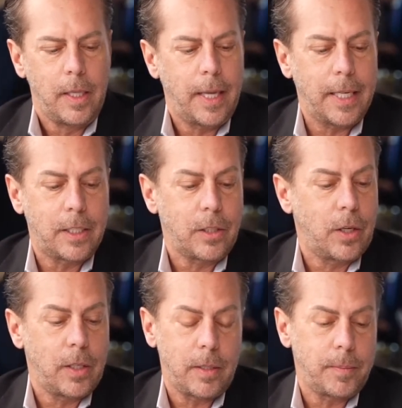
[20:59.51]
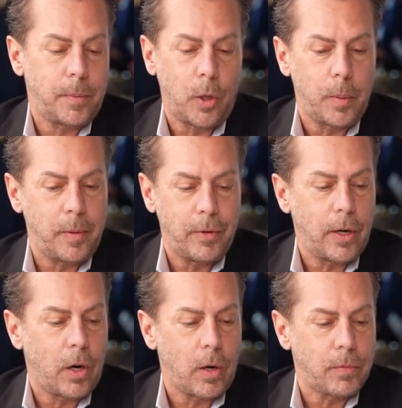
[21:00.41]
that's going to be
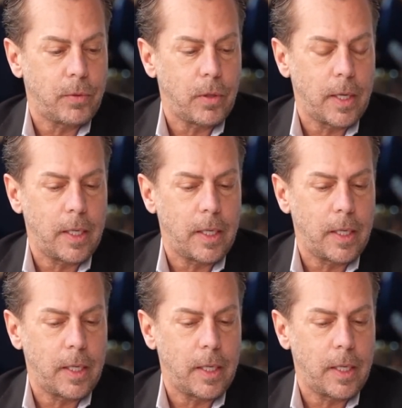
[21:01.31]
very harmful.